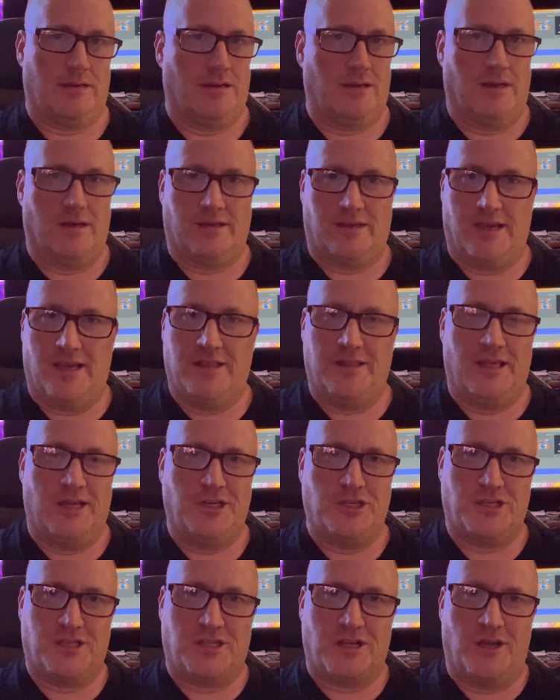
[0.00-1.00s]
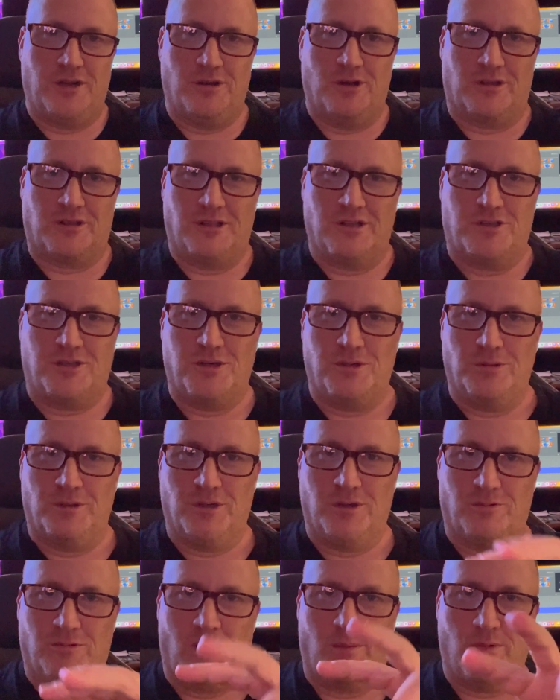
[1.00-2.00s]
Again, then just unhook the two
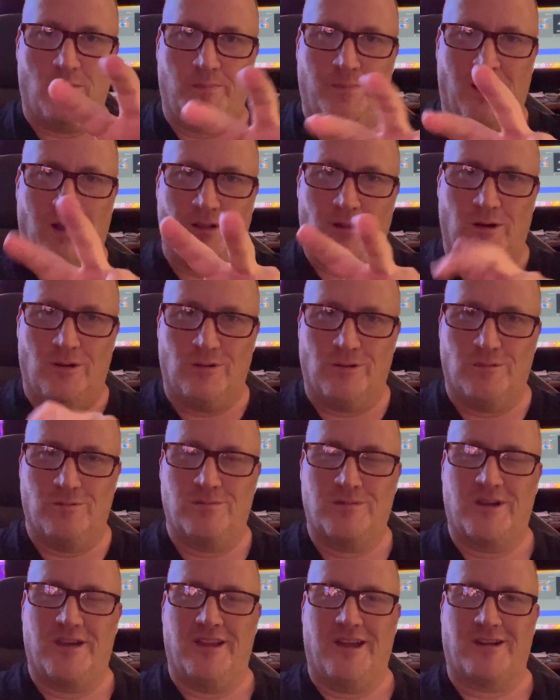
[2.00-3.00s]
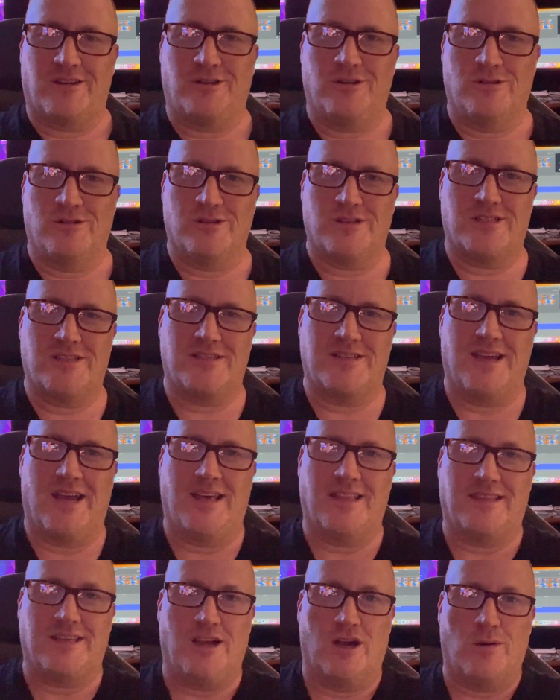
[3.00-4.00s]
little rubber bellow connectors
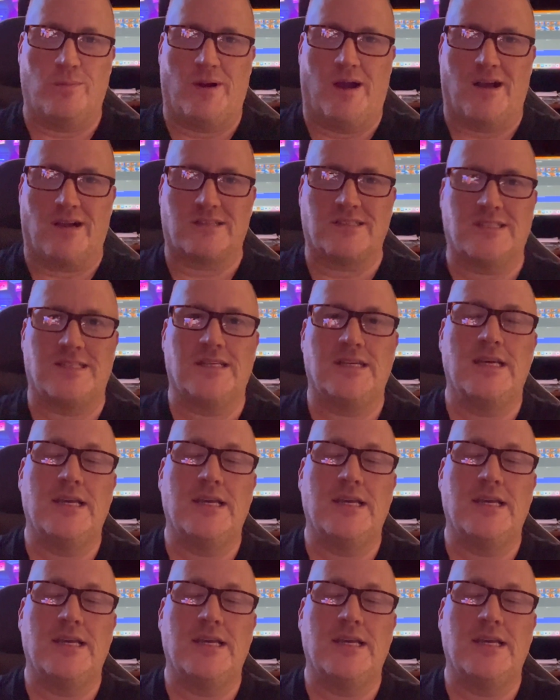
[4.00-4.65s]
at the airbox.